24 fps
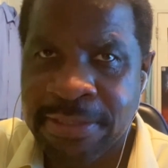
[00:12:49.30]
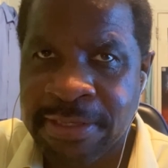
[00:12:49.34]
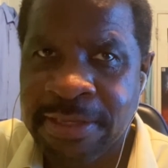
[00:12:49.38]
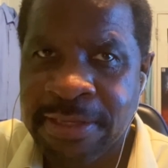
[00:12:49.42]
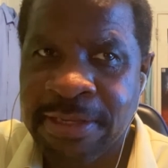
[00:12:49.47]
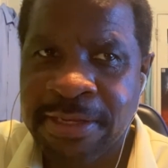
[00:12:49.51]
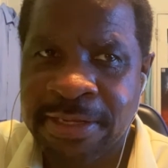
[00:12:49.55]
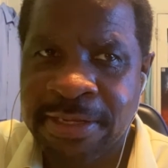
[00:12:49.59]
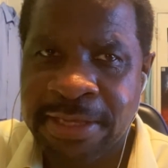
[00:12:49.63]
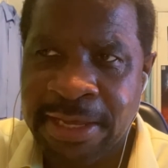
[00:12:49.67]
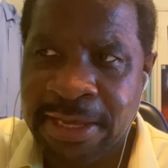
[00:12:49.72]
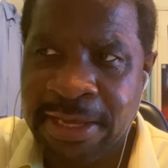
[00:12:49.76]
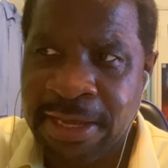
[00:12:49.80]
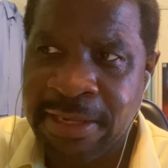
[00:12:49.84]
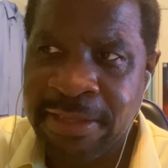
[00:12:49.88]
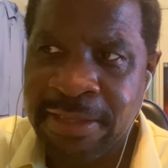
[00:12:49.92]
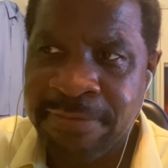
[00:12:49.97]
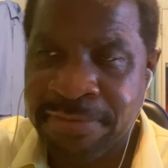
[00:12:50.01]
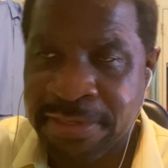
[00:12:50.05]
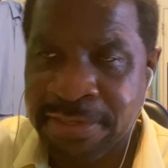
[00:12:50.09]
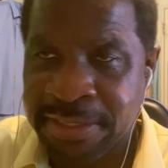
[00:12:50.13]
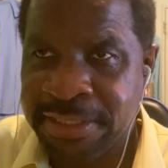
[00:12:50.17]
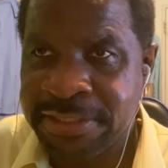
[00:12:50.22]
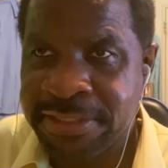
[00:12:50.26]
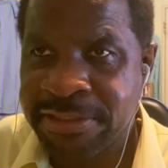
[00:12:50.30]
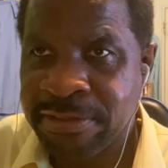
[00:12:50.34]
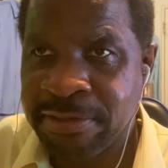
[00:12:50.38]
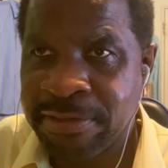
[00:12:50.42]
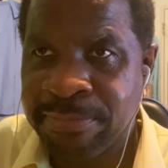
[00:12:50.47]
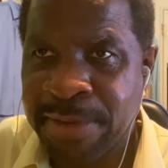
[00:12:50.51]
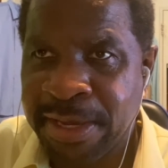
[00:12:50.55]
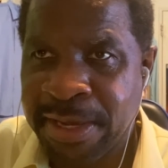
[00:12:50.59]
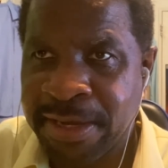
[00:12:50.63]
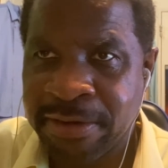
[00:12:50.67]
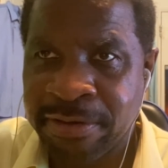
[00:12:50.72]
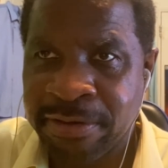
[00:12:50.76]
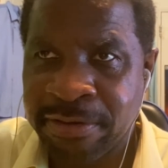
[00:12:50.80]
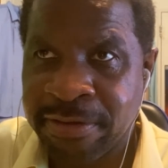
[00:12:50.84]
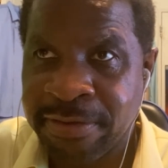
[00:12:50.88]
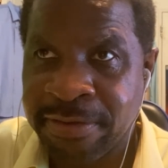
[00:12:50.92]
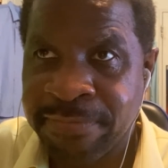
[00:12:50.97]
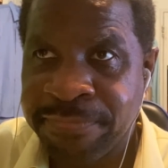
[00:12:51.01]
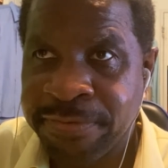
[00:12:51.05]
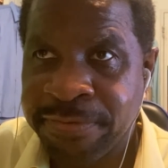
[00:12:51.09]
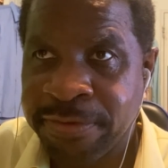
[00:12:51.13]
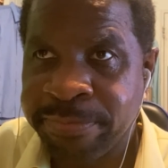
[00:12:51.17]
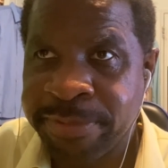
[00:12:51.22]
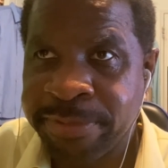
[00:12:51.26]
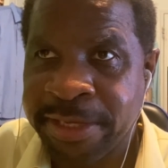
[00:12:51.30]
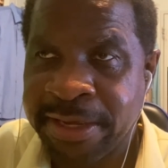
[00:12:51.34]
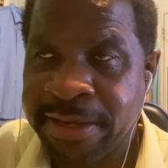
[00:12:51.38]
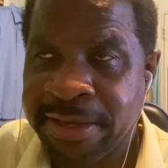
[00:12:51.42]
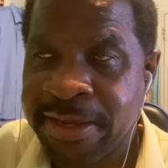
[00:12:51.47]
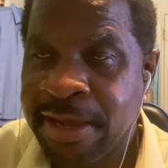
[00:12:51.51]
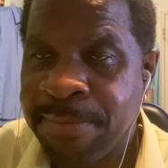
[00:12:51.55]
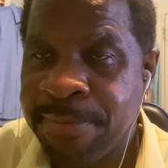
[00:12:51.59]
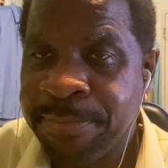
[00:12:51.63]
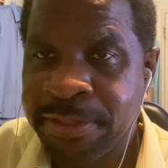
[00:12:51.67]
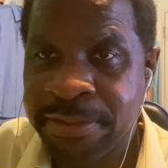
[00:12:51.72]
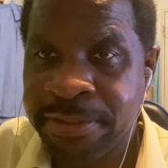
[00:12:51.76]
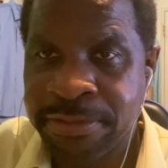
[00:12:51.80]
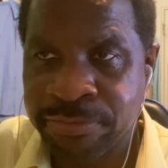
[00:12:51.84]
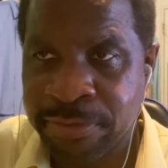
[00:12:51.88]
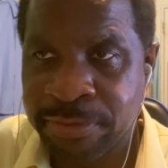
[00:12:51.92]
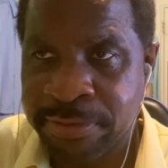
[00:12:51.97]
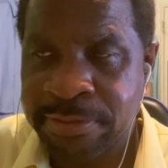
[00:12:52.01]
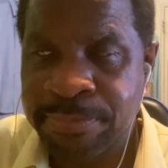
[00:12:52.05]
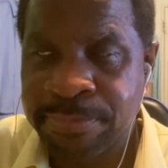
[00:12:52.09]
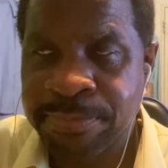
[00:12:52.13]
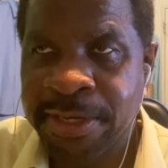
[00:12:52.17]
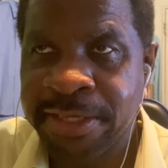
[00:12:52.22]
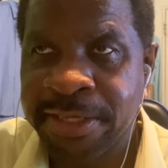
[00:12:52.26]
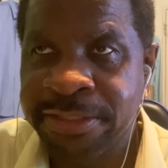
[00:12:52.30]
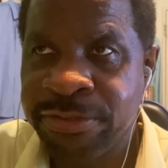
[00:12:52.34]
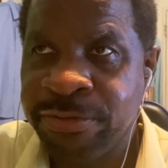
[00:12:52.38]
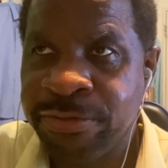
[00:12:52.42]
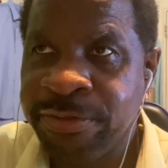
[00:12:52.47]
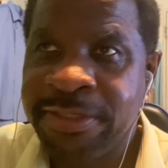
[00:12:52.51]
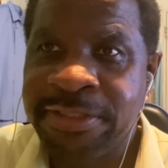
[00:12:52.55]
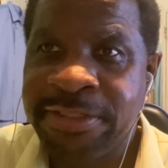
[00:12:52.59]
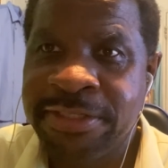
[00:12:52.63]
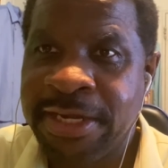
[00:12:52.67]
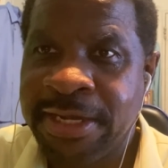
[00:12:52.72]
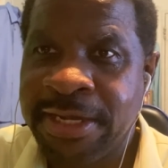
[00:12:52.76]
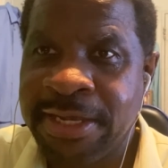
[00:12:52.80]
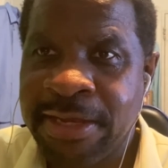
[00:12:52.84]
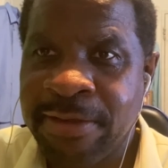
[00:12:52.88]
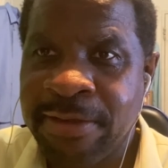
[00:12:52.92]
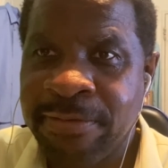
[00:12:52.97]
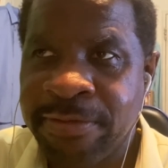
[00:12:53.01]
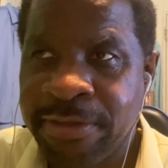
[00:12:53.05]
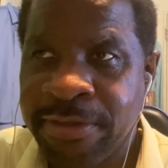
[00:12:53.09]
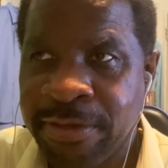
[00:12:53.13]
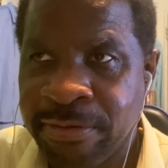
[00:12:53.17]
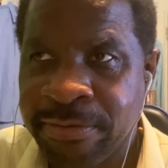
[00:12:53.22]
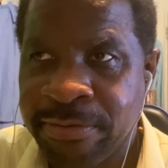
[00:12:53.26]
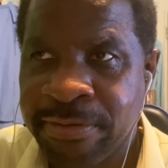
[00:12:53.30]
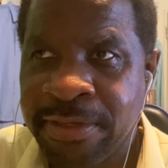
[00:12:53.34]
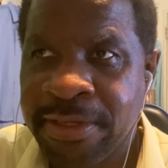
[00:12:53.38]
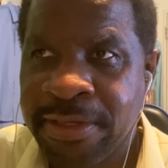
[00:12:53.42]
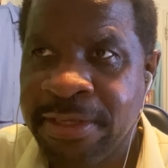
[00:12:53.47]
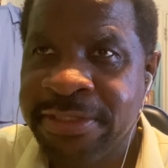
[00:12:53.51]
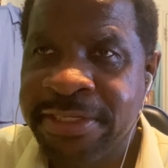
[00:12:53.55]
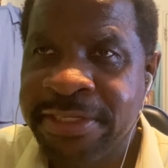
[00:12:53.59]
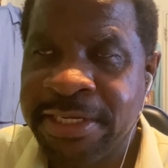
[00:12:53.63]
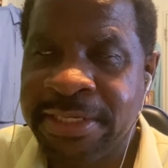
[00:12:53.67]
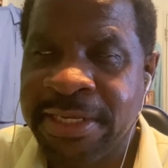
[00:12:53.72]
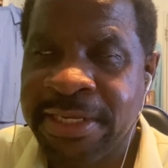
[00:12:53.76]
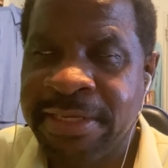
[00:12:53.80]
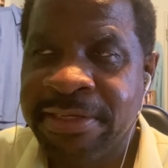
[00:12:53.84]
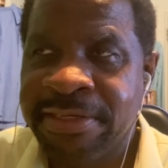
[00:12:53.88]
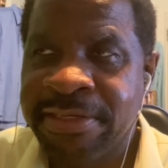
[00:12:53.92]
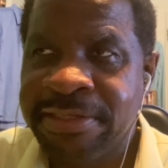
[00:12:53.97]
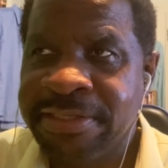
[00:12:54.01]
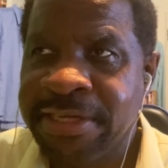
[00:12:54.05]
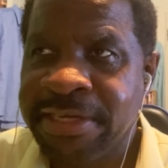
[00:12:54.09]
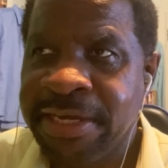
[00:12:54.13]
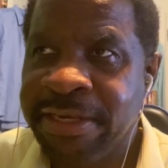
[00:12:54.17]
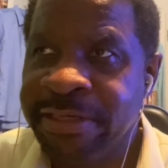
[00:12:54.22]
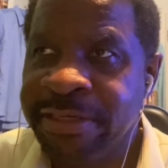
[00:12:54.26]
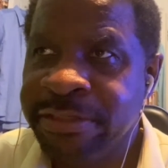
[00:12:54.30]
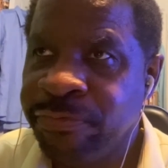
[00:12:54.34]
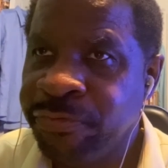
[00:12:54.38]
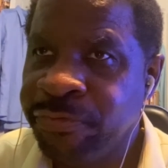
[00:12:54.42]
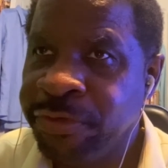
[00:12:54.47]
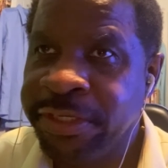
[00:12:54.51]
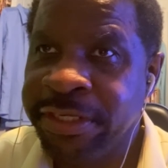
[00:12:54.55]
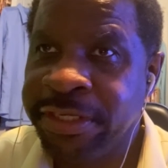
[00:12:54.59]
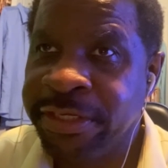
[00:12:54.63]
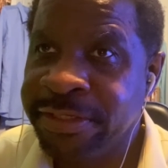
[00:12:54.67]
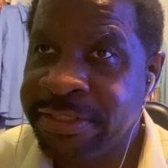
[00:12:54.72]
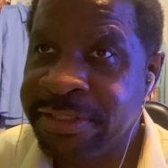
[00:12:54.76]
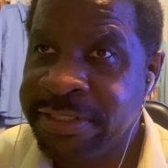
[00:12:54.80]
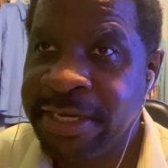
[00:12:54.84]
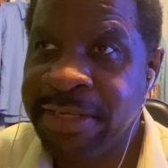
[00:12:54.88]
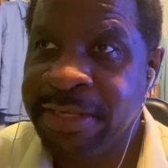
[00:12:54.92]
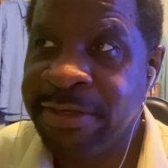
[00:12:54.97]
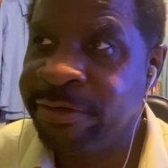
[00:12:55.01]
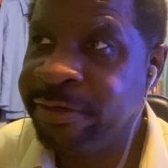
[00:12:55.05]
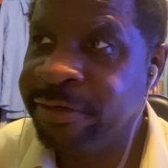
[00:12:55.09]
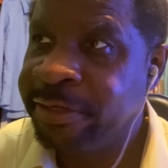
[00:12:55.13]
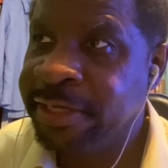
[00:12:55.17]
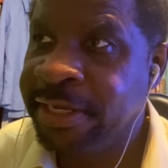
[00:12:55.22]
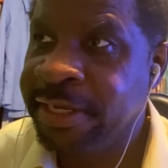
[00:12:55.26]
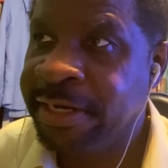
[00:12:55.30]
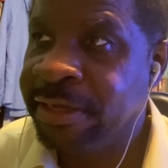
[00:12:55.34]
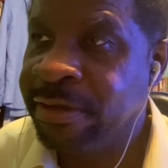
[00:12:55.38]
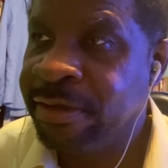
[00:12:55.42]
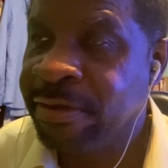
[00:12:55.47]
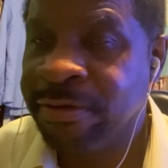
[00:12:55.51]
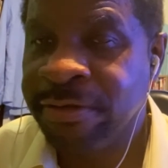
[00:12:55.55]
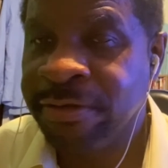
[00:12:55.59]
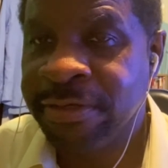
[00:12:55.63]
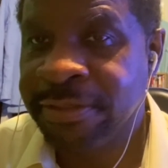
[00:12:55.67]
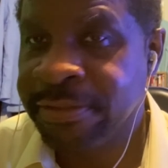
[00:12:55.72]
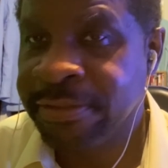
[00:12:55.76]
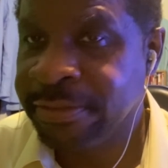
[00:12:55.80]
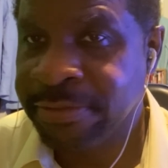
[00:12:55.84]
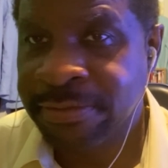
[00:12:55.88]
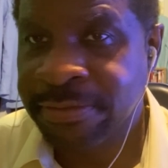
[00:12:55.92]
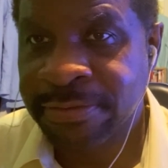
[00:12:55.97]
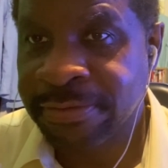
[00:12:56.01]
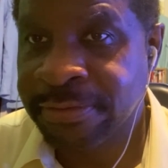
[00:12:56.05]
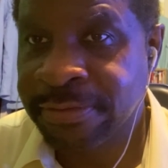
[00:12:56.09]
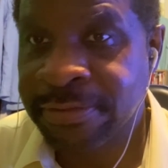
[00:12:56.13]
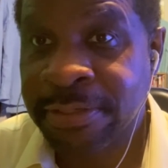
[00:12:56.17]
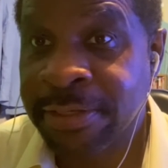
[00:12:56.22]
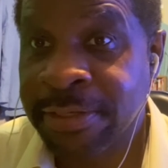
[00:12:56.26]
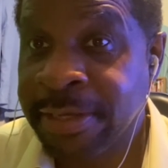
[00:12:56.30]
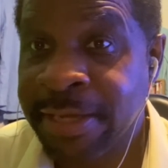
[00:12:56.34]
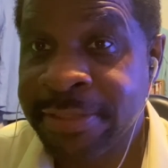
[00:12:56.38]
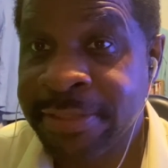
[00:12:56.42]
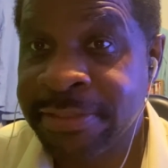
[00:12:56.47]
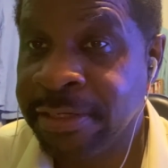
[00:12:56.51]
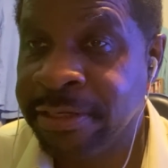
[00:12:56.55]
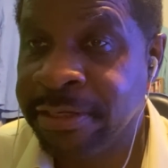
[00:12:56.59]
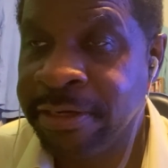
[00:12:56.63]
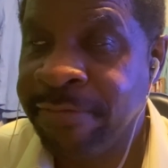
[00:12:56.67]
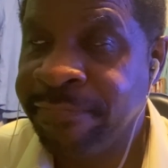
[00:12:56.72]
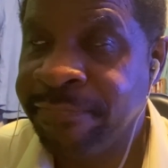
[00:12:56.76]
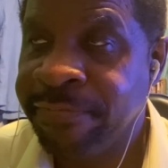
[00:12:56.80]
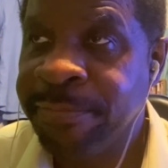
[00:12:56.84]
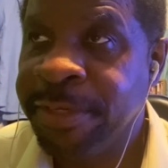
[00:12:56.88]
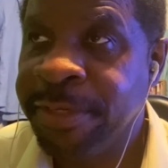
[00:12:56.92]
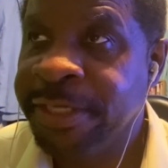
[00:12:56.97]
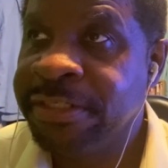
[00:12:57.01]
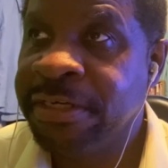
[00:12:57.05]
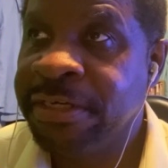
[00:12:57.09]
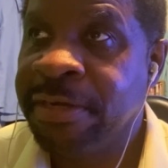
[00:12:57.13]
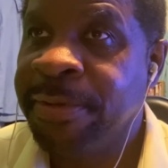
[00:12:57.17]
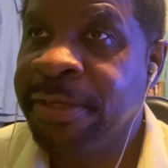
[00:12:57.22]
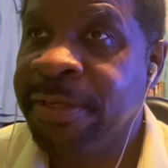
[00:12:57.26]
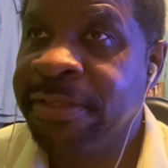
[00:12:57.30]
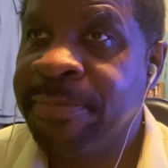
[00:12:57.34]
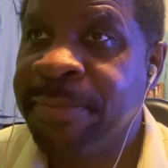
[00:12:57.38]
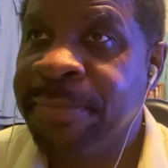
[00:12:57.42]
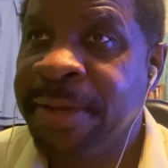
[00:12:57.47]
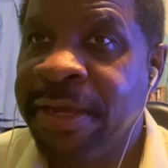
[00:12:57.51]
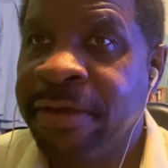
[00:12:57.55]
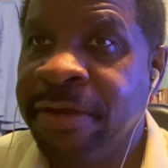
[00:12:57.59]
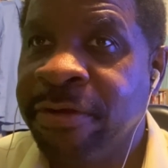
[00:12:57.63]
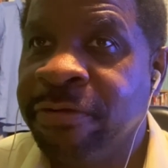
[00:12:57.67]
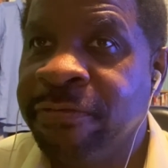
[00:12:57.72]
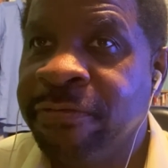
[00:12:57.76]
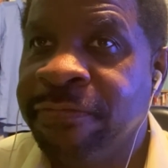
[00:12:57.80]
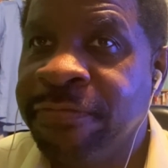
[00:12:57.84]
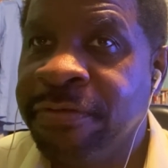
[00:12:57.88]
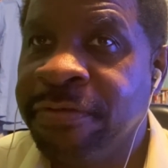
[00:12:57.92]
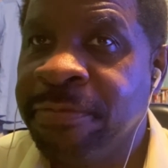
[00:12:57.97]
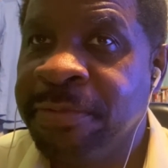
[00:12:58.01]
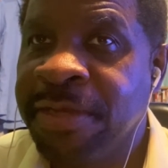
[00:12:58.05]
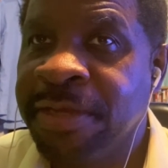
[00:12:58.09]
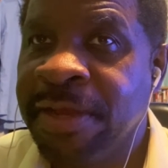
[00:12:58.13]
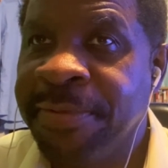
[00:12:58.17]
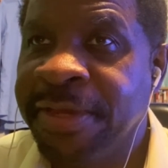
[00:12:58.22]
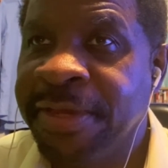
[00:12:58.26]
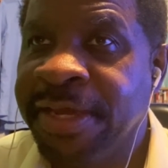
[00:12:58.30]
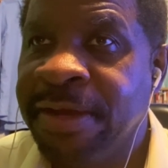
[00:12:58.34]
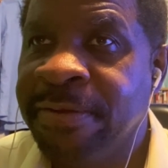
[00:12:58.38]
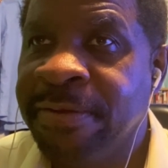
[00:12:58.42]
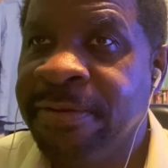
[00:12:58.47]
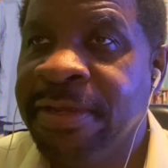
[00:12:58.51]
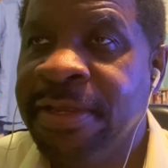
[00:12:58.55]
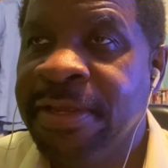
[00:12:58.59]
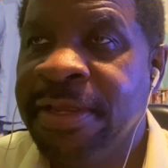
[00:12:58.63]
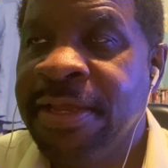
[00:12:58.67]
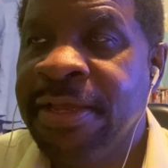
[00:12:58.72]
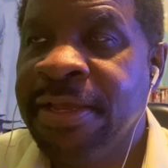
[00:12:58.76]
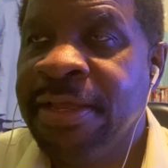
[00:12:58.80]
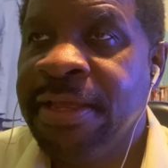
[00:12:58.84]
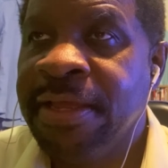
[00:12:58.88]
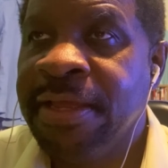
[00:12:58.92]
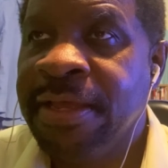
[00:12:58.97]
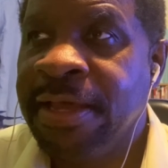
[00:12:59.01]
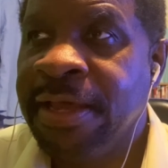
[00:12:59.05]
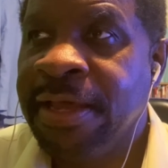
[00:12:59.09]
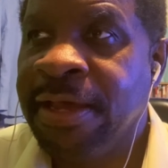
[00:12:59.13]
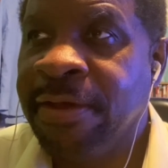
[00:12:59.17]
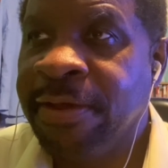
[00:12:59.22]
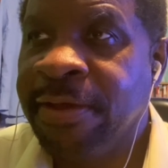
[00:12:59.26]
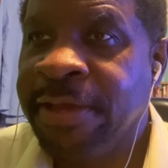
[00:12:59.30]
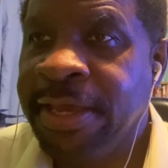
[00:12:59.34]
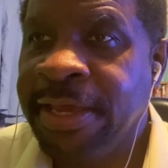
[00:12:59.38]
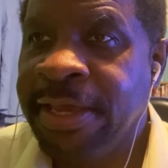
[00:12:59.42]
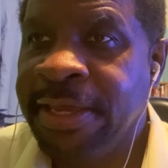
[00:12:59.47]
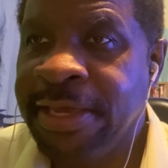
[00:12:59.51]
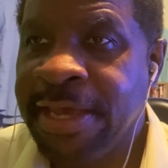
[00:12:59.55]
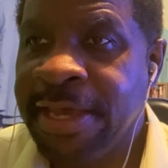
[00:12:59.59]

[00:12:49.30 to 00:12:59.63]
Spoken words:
leave a link to the batgirlonfilm.com in the description box. You can check out, you know, check out the site. It's a really good site. They're getting all kinds of good information about the Batgirl film coming out. Okay,